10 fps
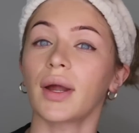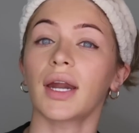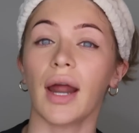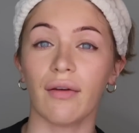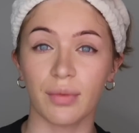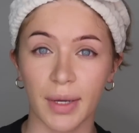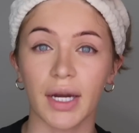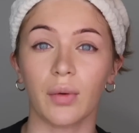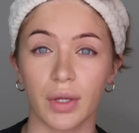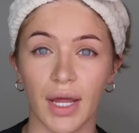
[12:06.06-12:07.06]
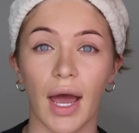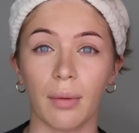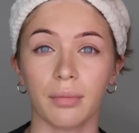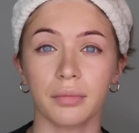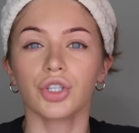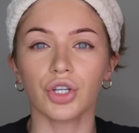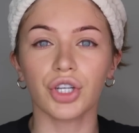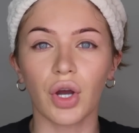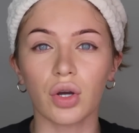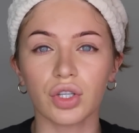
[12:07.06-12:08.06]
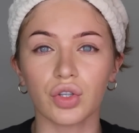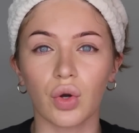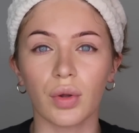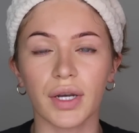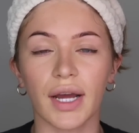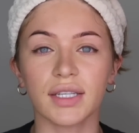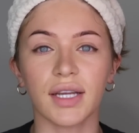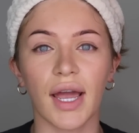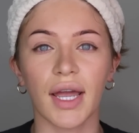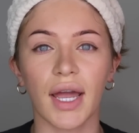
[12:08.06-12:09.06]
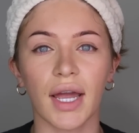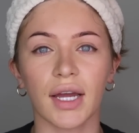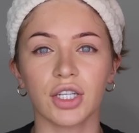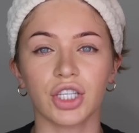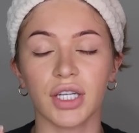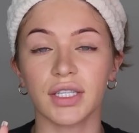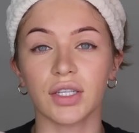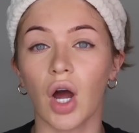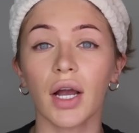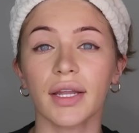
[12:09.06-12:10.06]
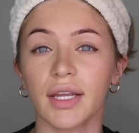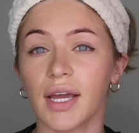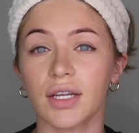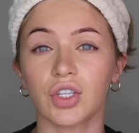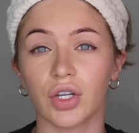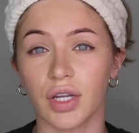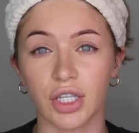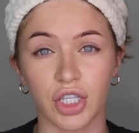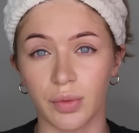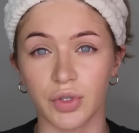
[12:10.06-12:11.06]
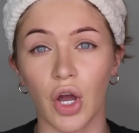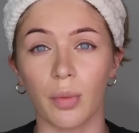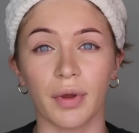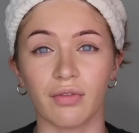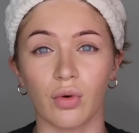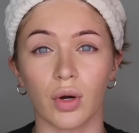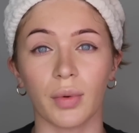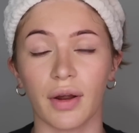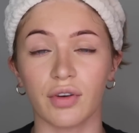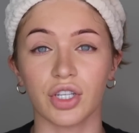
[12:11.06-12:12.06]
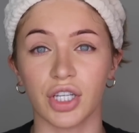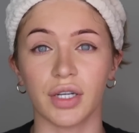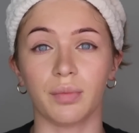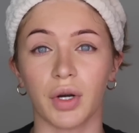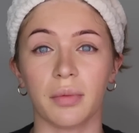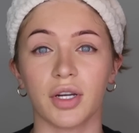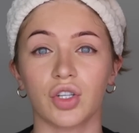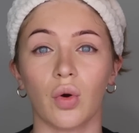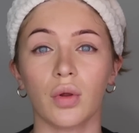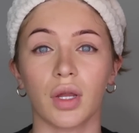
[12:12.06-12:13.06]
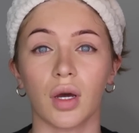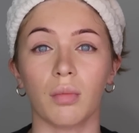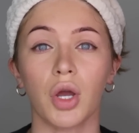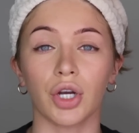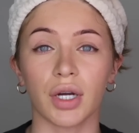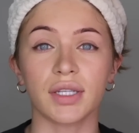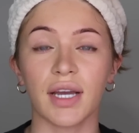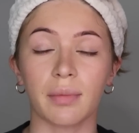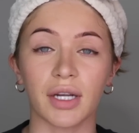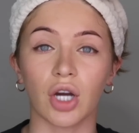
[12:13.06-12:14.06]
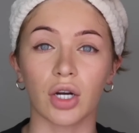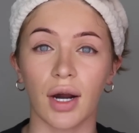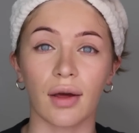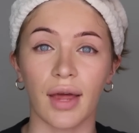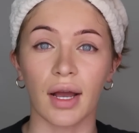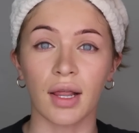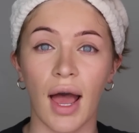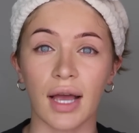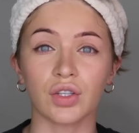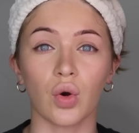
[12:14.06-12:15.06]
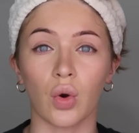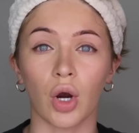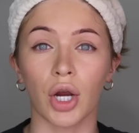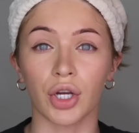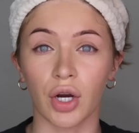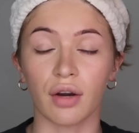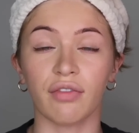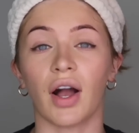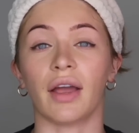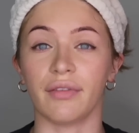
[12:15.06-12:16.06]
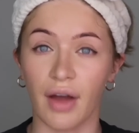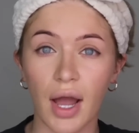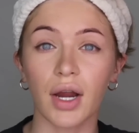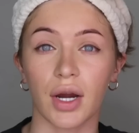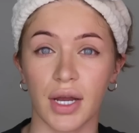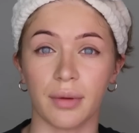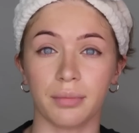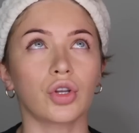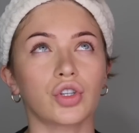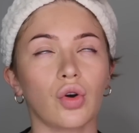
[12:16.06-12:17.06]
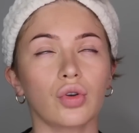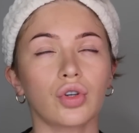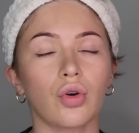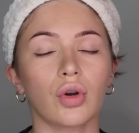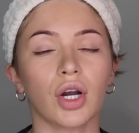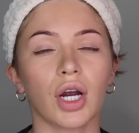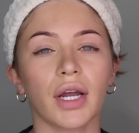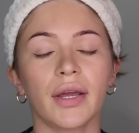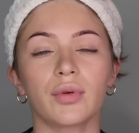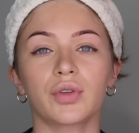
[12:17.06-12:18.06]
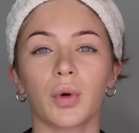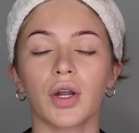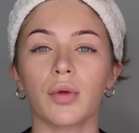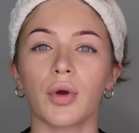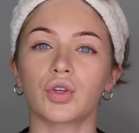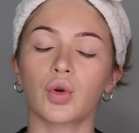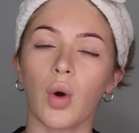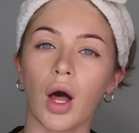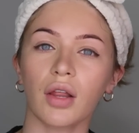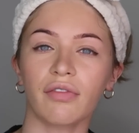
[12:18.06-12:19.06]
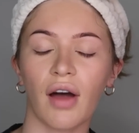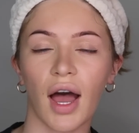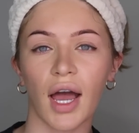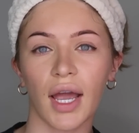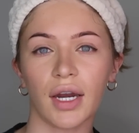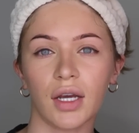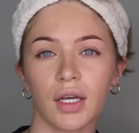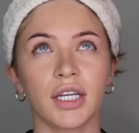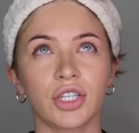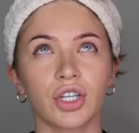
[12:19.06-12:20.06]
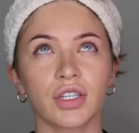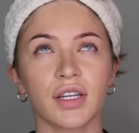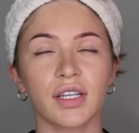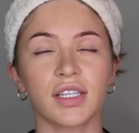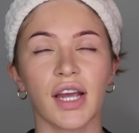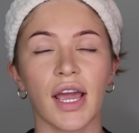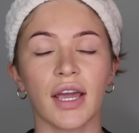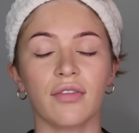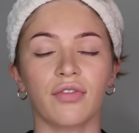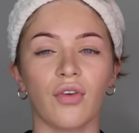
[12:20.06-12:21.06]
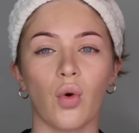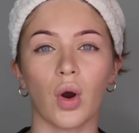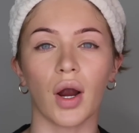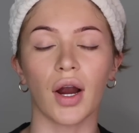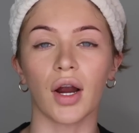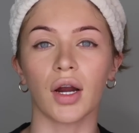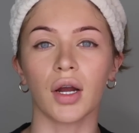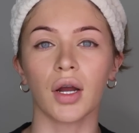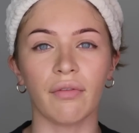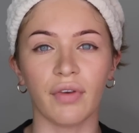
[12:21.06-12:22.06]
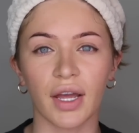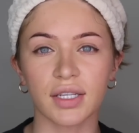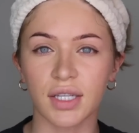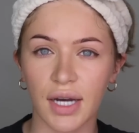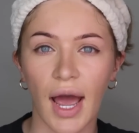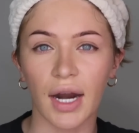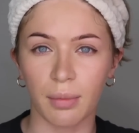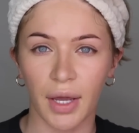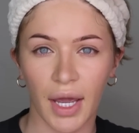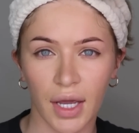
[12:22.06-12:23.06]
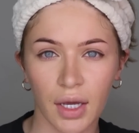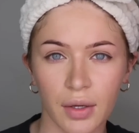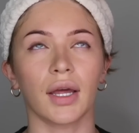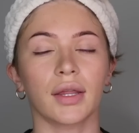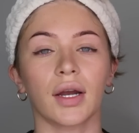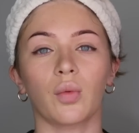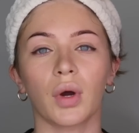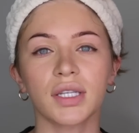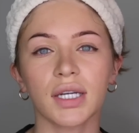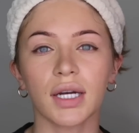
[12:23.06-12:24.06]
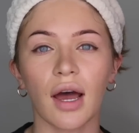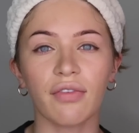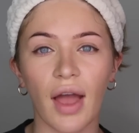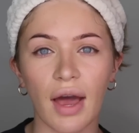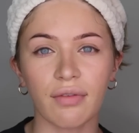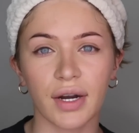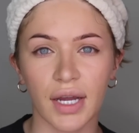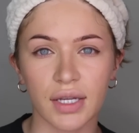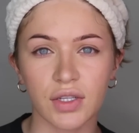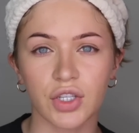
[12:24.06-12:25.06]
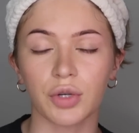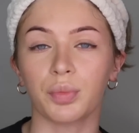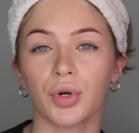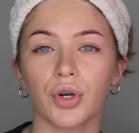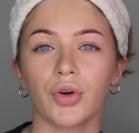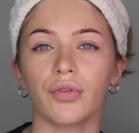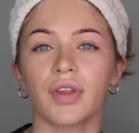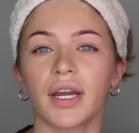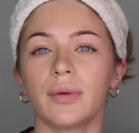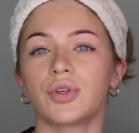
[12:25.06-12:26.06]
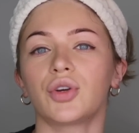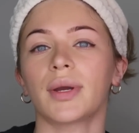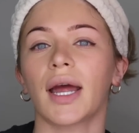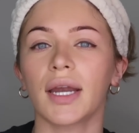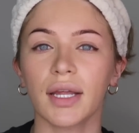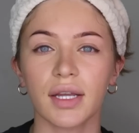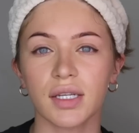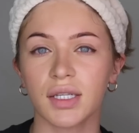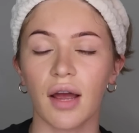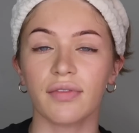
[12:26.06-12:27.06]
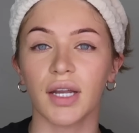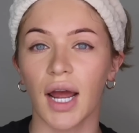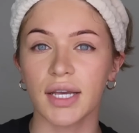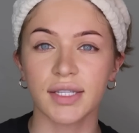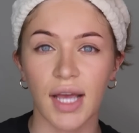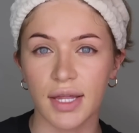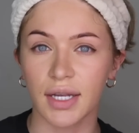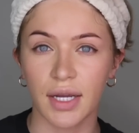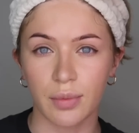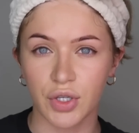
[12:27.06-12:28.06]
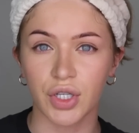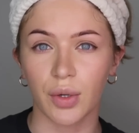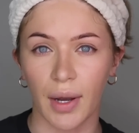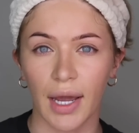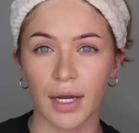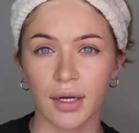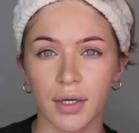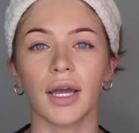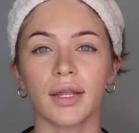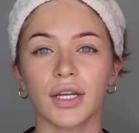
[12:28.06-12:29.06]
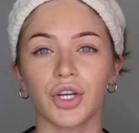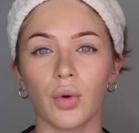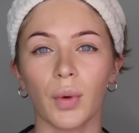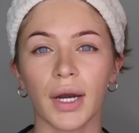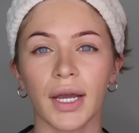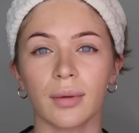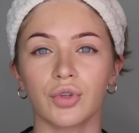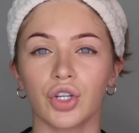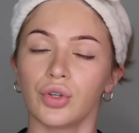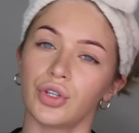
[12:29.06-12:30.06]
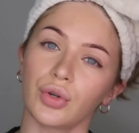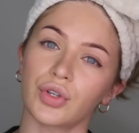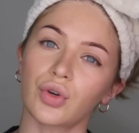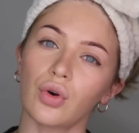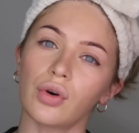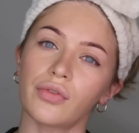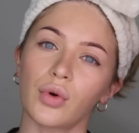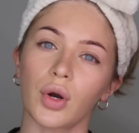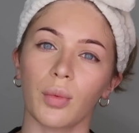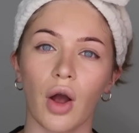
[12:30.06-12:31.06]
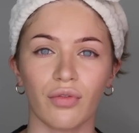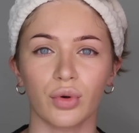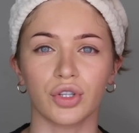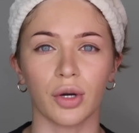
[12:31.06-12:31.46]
in and have a meeting with them. So she calls the school the next day and she did not get the answer that she was hoping for whenever she pretty much told them, you're gonna take my daughter out of that class or you're gonna fucking fire him. The school told her he was one of the most qualified teachers in the state for advanced anatomy, and there wasn't enough evidence to prove that he was doing any of this stuff that I said that he was doing, and they don't want him to sue the school for wrongful